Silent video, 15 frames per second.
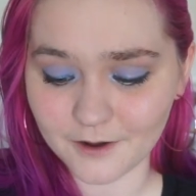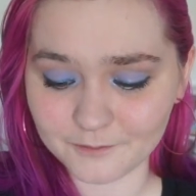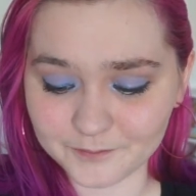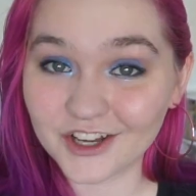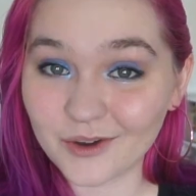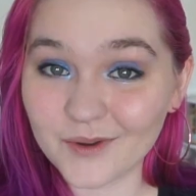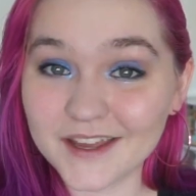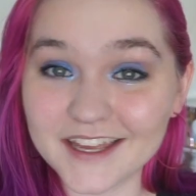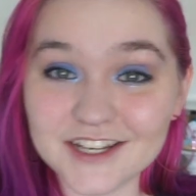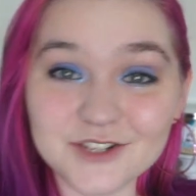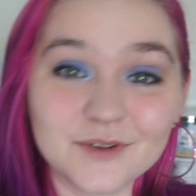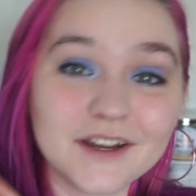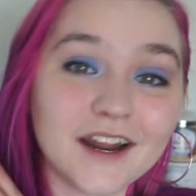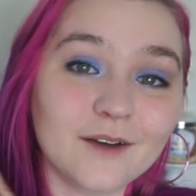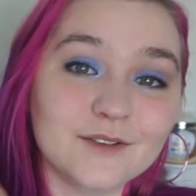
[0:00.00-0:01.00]
Going into
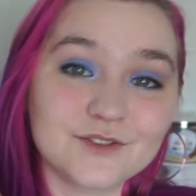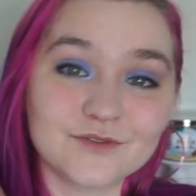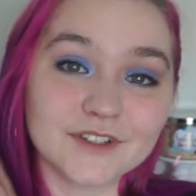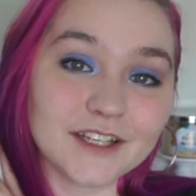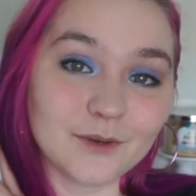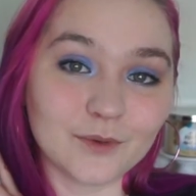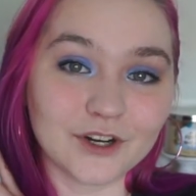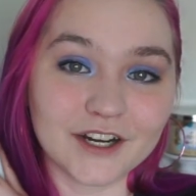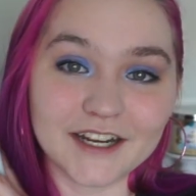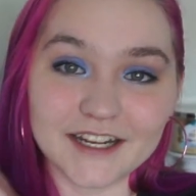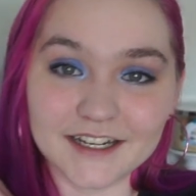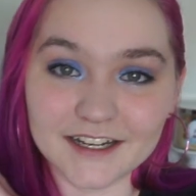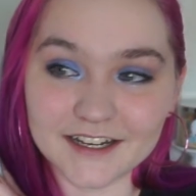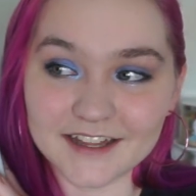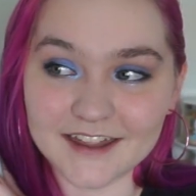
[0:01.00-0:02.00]
it, I was really
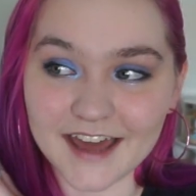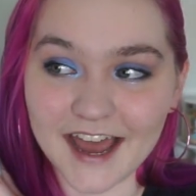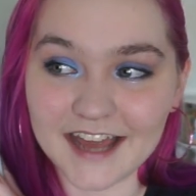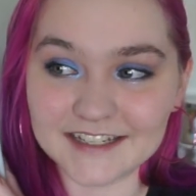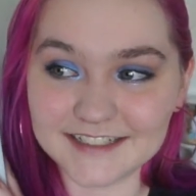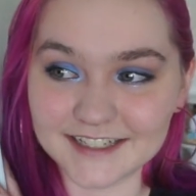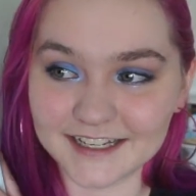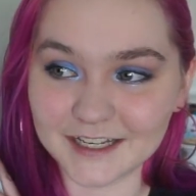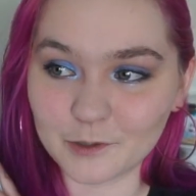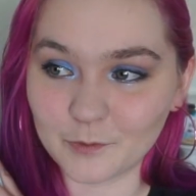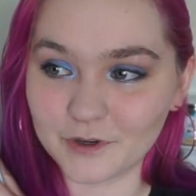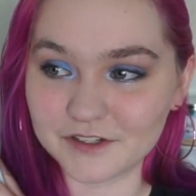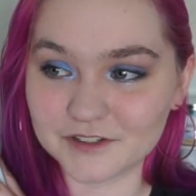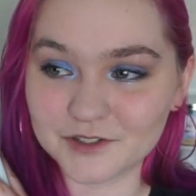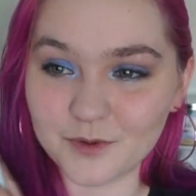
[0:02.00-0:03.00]
worried that it
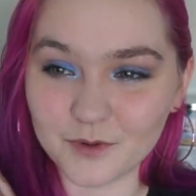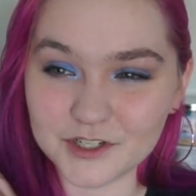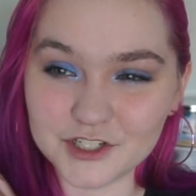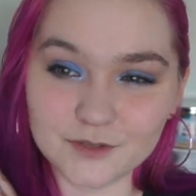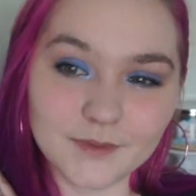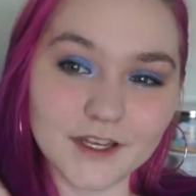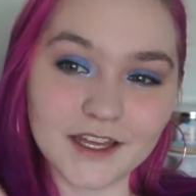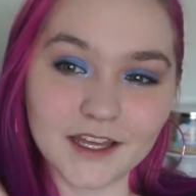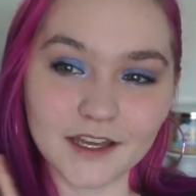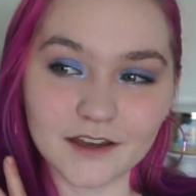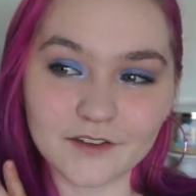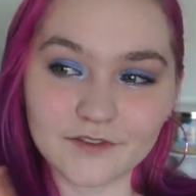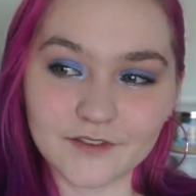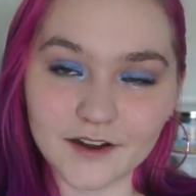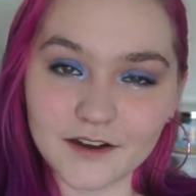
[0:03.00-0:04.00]
was going to be
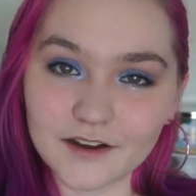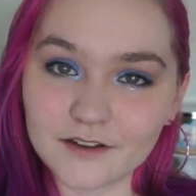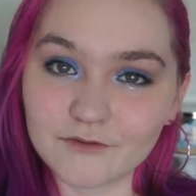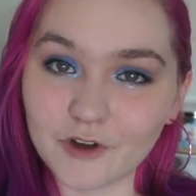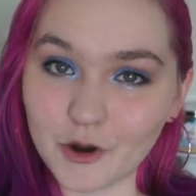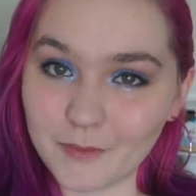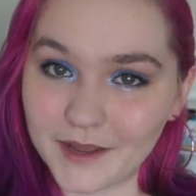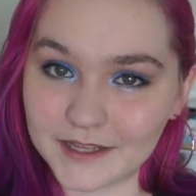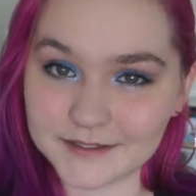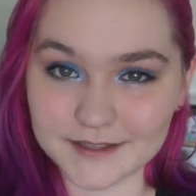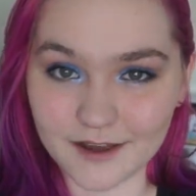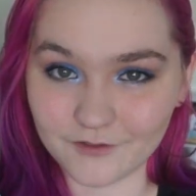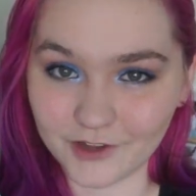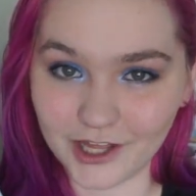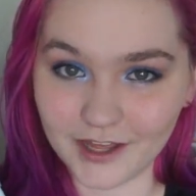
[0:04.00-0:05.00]
very romance
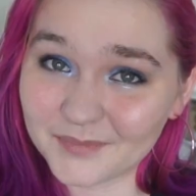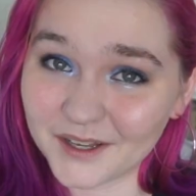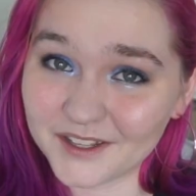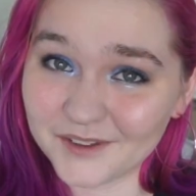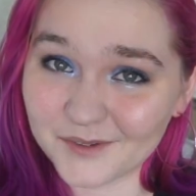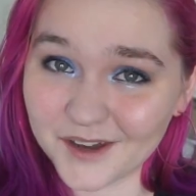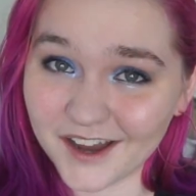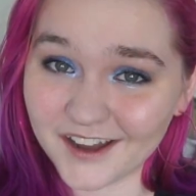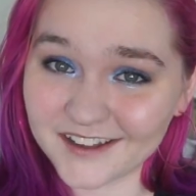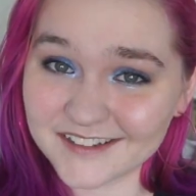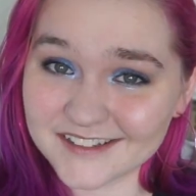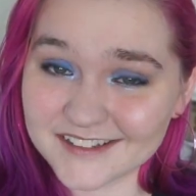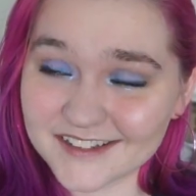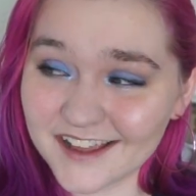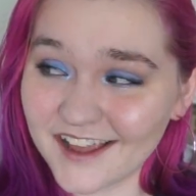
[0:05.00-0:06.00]
heavy, but you
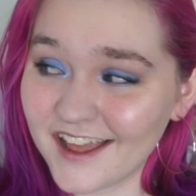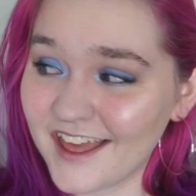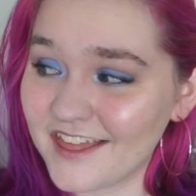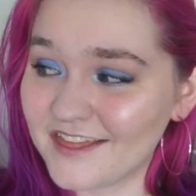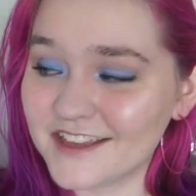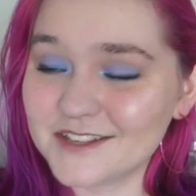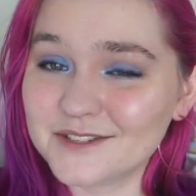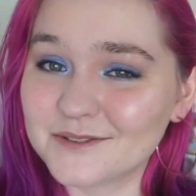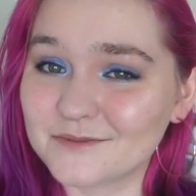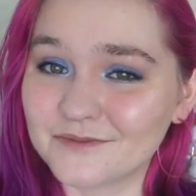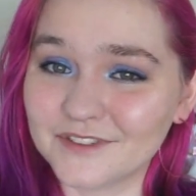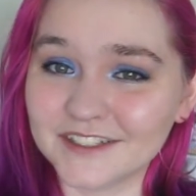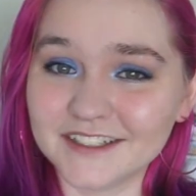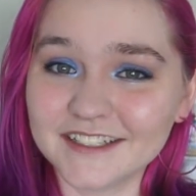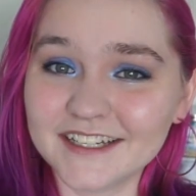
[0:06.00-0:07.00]
guys, this
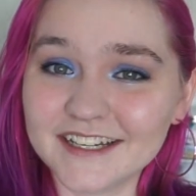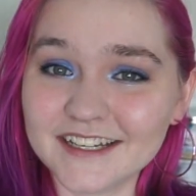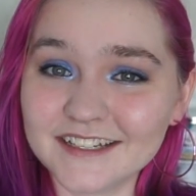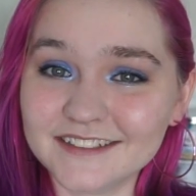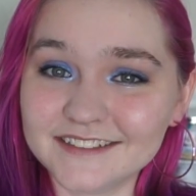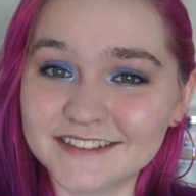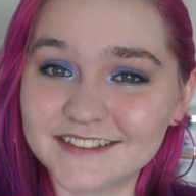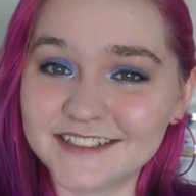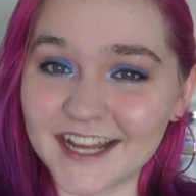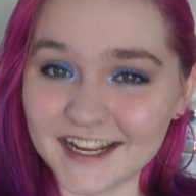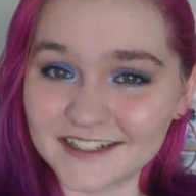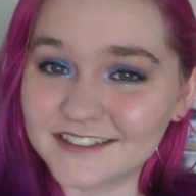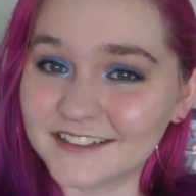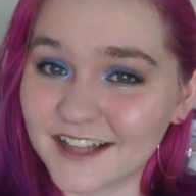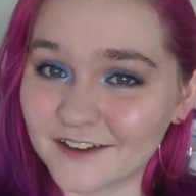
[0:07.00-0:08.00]
really
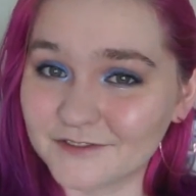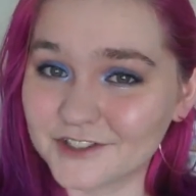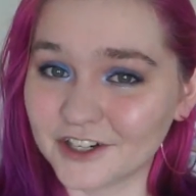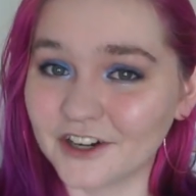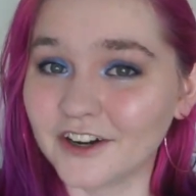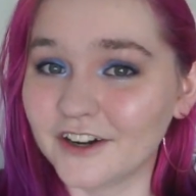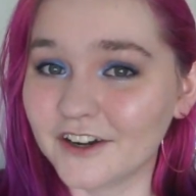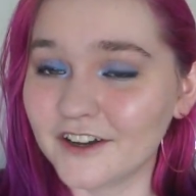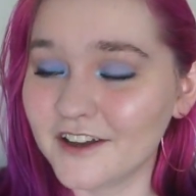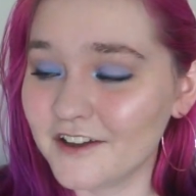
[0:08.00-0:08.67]
takes a left turn